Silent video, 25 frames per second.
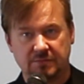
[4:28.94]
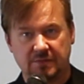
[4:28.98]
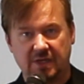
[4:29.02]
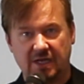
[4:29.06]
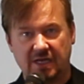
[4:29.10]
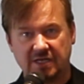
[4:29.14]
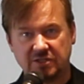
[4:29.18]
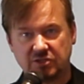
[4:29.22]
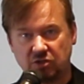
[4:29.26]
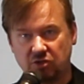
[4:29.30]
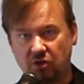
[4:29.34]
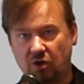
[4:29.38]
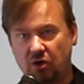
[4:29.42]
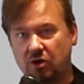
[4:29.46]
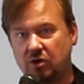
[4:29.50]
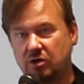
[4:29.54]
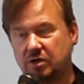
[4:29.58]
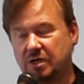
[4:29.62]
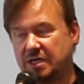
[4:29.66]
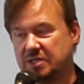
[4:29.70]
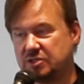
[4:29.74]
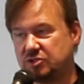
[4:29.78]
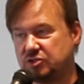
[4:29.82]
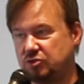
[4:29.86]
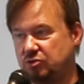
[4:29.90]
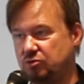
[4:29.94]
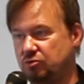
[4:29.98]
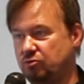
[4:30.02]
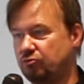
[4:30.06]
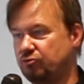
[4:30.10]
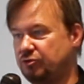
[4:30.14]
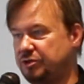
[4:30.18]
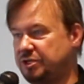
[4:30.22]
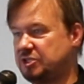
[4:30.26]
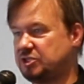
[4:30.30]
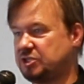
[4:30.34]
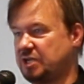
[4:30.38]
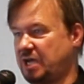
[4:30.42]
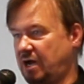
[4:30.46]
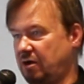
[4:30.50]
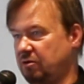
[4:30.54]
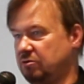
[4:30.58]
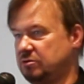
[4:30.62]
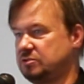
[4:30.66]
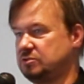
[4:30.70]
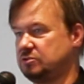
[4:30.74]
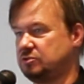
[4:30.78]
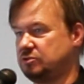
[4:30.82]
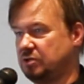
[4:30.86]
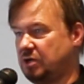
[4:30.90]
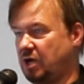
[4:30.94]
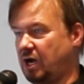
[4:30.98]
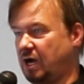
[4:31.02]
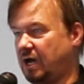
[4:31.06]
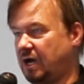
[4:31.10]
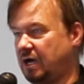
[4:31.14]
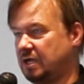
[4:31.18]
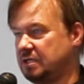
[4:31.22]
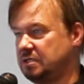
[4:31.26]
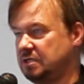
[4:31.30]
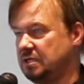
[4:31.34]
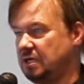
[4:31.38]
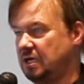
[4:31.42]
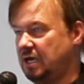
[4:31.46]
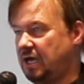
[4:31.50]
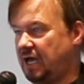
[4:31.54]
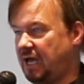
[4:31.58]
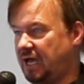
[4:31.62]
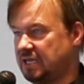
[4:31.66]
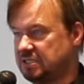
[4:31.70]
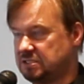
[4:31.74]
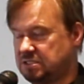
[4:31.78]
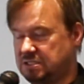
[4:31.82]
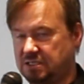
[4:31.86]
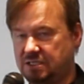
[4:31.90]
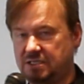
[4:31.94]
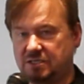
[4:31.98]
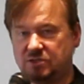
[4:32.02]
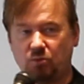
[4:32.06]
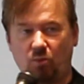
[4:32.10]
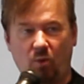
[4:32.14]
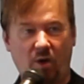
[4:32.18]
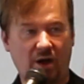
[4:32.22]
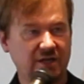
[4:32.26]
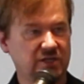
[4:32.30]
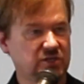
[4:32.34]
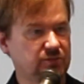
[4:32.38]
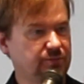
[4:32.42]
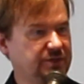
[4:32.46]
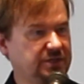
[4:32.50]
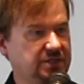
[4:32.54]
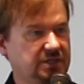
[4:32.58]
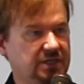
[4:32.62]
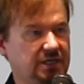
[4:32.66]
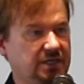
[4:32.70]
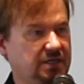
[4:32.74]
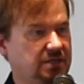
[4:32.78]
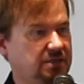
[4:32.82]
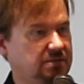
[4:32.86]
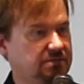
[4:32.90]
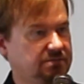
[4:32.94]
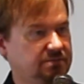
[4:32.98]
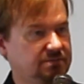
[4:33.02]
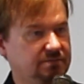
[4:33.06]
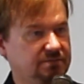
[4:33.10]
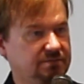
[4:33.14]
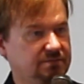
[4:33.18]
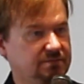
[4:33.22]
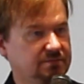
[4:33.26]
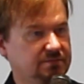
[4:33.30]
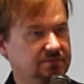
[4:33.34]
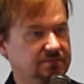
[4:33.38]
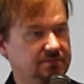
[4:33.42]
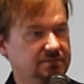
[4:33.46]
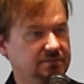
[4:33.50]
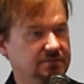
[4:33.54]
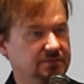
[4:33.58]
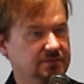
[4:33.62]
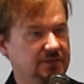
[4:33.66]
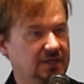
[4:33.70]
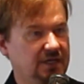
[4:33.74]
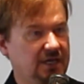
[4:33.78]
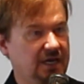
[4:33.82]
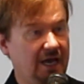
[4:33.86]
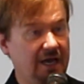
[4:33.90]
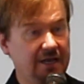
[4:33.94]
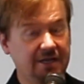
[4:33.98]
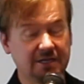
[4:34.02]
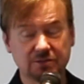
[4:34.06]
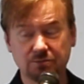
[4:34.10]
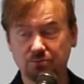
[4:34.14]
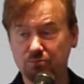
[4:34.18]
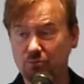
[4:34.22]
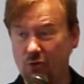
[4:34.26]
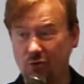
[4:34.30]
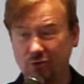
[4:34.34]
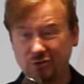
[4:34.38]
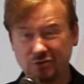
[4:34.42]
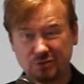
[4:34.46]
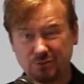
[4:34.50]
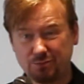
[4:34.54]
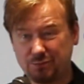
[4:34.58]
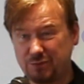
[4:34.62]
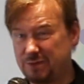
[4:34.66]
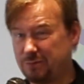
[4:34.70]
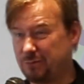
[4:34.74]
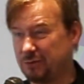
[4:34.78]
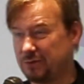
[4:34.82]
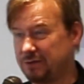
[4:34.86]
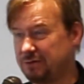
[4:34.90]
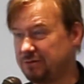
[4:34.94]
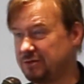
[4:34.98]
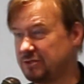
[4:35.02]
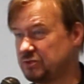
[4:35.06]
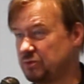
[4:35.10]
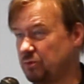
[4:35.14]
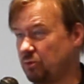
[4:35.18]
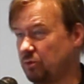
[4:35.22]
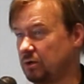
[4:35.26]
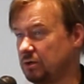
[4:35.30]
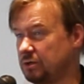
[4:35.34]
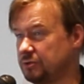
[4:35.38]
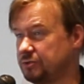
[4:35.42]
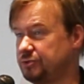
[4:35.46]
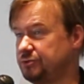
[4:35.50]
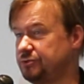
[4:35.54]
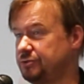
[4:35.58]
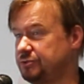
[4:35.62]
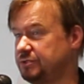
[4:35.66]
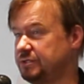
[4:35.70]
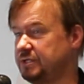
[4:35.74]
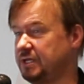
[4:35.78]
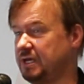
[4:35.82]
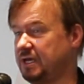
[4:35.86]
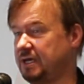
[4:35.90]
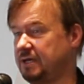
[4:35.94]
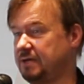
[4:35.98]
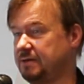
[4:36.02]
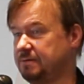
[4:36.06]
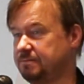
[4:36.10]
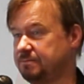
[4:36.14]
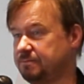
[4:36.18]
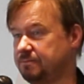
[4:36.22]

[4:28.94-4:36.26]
as long as you reach out to God, as these wise men did, and as most people in this world do today,